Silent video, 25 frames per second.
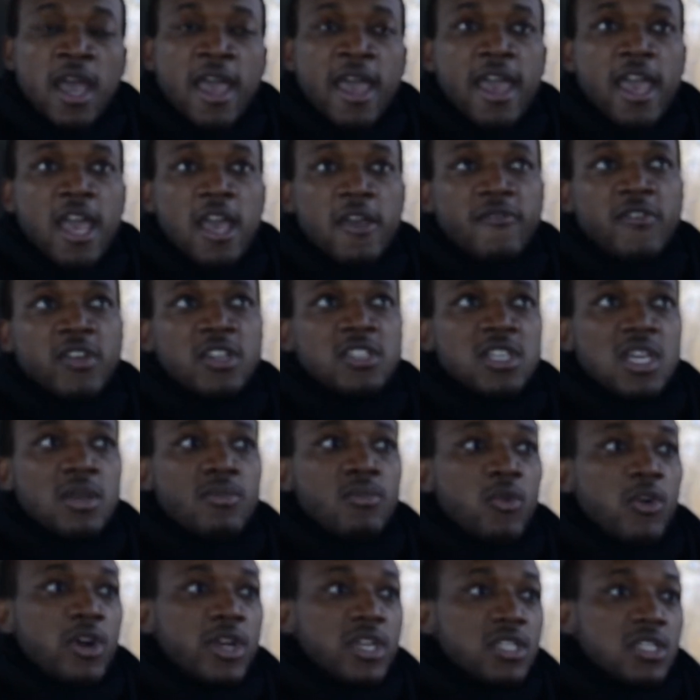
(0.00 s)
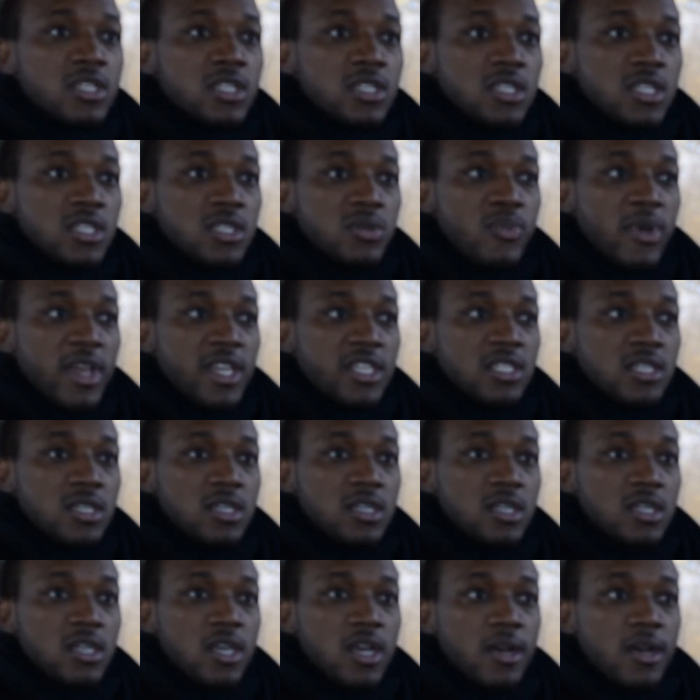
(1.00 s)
FHA mortgages is basically,